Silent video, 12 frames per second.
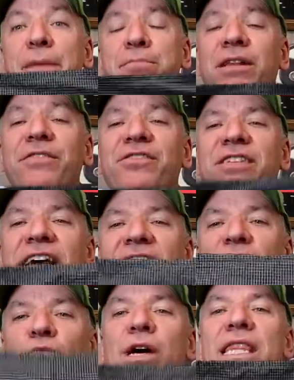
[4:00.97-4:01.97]
people have
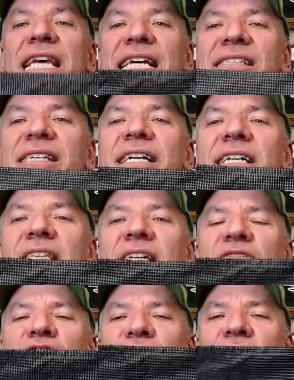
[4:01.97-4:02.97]
said when they sit in
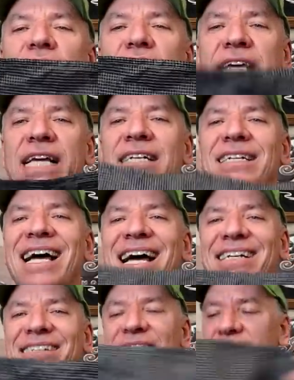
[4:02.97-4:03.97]
this chair, the
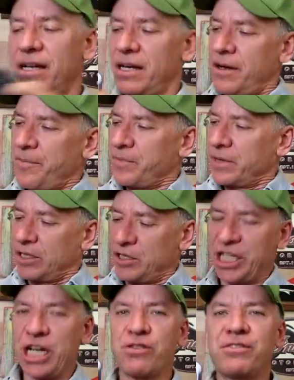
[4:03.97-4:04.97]
Helinox
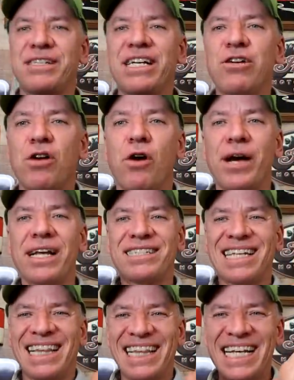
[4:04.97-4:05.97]
Chair Zero,
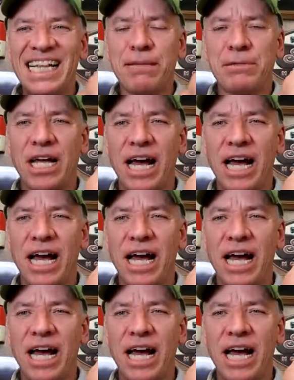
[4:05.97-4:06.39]
it's a little